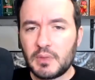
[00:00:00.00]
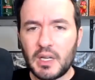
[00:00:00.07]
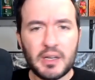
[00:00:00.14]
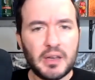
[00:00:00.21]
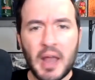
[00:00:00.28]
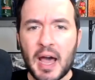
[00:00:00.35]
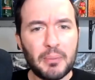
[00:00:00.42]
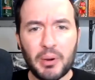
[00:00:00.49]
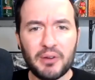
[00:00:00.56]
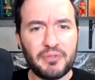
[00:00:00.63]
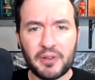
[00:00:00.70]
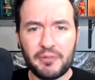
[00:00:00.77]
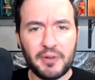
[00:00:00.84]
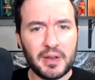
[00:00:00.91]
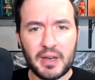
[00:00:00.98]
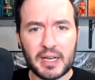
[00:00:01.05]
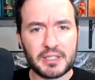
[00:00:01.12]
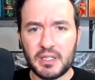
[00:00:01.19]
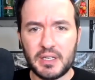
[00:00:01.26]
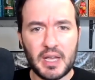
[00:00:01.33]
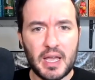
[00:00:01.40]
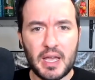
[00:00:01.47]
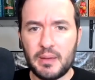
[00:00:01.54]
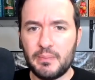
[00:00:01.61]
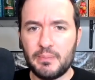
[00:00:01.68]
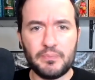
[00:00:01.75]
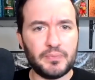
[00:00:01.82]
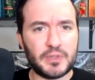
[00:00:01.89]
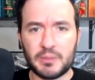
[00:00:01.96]
Not a perfect fit next to
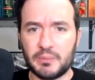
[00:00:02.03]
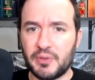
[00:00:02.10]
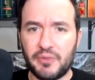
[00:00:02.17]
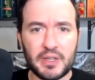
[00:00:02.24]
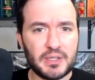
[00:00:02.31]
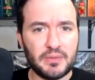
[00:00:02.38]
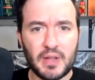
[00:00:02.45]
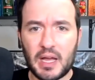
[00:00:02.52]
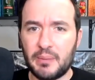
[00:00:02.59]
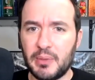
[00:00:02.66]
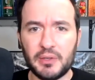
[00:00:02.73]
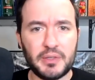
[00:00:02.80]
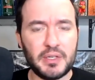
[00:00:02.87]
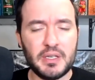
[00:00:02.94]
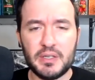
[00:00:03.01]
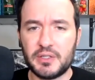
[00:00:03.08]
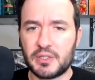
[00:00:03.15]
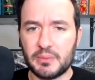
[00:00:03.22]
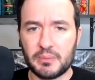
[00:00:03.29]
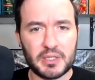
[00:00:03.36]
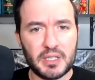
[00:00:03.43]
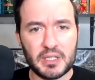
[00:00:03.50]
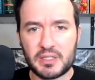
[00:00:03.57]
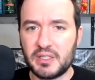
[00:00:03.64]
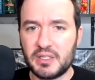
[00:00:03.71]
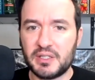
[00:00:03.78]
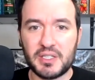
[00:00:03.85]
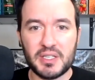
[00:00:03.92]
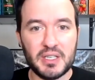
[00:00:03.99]
Dame, some defensive liabilities, some
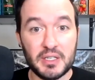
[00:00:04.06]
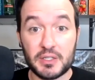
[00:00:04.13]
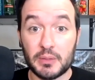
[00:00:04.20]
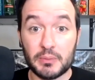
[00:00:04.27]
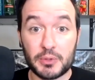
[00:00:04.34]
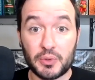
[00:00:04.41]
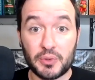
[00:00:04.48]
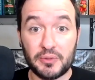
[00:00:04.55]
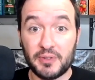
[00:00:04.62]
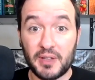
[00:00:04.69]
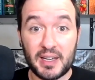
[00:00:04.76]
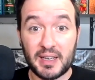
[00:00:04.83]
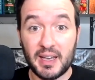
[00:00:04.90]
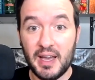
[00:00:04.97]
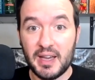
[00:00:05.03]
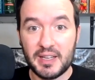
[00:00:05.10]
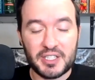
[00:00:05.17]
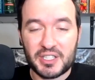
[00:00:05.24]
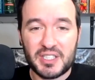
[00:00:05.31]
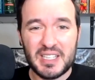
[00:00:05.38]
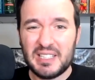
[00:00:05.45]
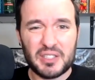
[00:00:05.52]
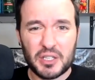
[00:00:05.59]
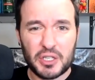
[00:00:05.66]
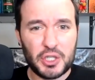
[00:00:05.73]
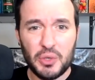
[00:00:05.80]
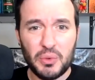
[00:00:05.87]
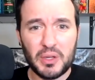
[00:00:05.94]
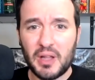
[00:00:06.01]
consistency, some sort of like just needs to
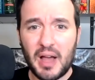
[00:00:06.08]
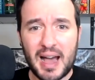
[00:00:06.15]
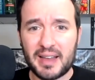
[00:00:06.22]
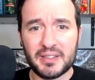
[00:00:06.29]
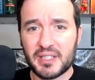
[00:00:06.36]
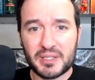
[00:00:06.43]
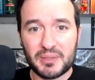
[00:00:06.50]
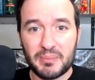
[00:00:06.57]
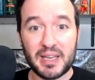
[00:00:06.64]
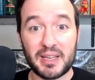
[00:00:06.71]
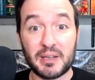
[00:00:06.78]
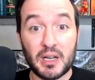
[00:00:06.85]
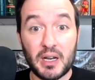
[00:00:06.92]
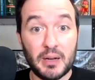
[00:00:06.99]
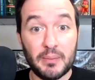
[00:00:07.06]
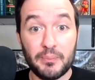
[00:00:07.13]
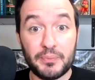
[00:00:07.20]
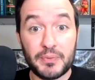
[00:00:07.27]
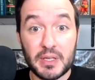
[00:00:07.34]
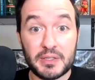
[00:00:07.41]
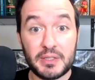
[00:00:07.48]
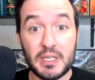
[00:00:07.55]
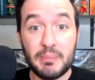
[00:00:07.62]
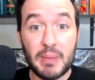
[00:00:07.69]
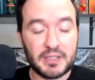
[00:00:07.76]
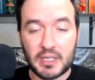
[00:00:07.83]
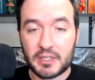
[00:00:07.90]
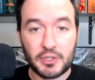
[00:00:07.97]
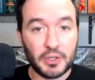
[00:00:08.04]
shoot a lot and doesn't make his teammates
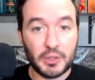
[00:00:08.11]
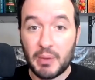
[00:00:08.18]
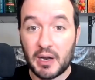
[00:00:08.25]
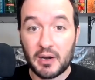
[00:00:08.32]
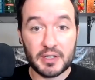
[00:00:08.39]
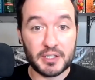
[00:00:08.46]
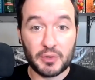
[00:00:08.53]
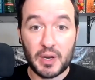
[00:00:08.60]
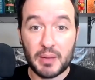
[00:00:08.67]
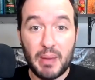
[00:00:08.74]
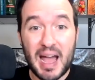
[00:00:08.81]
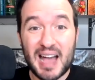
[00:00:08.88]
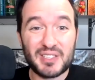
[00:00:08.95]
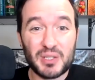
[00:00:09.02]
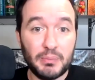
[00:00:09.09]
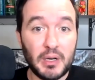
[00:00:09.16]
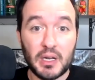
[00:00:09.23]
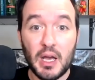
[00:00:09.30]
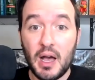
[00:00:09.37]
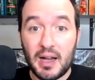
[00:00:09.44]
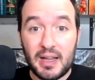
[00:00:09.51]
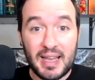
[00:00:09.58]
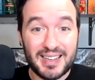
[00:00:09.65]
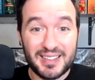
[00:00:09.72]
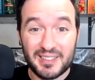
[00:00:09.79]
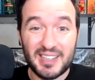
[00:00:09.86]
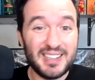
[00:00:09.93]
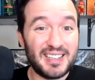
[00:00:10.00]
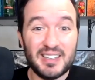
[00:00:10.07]
necessarily better as a great passer. But again,
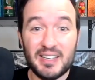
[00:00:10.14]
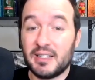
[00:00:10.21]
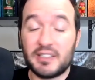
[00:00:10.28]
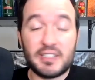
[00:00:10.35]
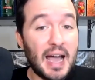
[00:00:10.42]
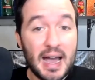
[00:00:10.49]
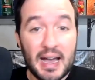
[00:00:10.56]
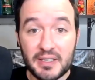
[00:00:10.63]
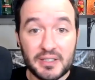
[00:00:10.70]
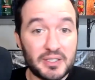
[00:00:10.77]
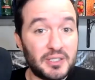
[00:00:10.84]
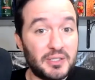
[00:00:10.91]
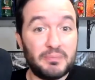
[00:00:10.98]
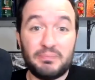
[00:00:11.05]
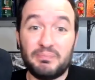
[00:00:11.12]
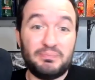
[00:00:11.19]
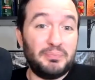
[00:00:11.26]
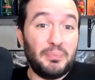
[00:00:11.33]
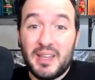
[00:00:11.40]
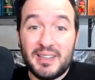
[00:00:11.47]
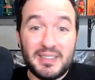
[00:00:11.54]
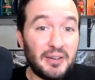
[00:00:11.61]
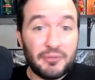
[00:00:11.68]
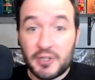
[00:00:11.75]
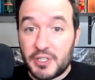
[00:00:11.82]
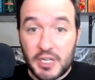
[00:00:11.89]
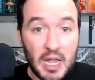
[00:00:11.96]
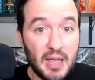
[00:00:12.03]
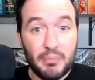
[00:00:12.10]
size, a different
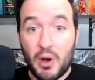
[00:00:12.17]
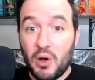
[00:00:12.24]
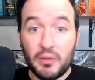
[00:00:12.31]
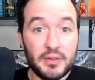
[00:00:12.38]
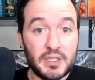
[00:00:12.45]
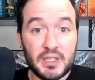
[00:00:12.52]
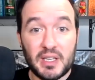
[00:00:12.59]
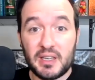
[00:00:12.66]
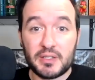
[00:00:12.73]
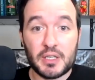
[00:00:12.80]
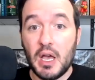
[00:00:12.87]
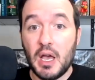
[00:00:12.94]
shape, all these things.